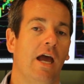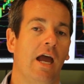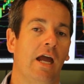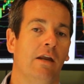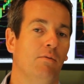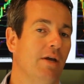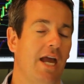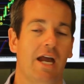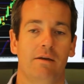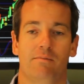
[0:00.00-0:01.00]
And we
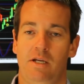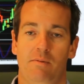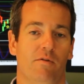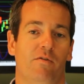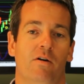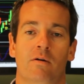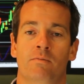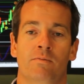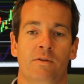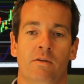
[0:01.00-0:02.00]
had people
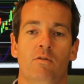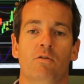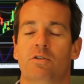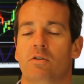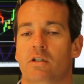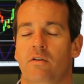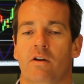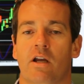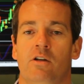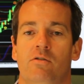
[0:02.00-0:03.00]
from all sorts of
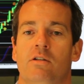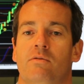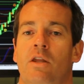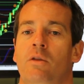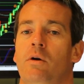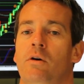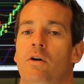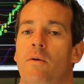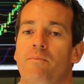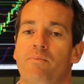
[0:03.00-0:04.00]
different countries around the world
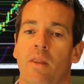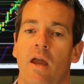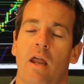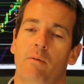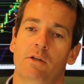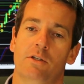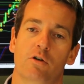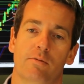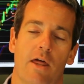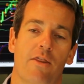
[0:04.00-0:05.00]
on. I want to
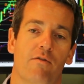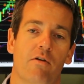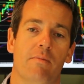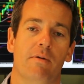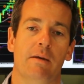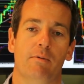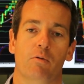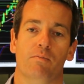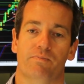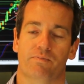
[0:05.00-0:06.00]
talk about three people.